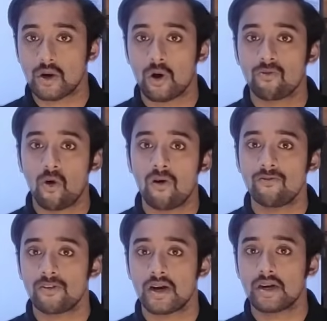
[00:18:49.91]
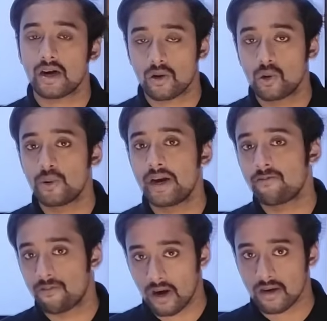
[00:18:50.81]
or warm front occluded
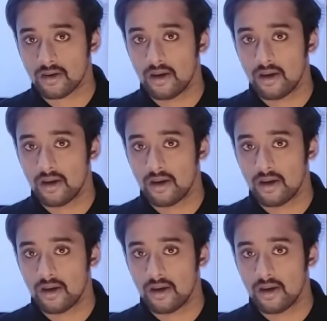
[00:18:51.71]
front,